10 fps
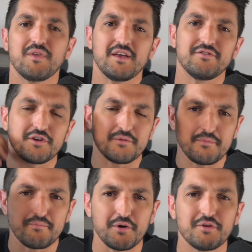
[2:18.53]
as you're going to
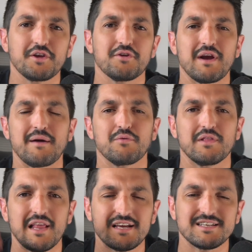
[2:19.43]
be building your app with
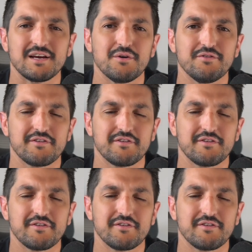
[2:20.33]
less errors.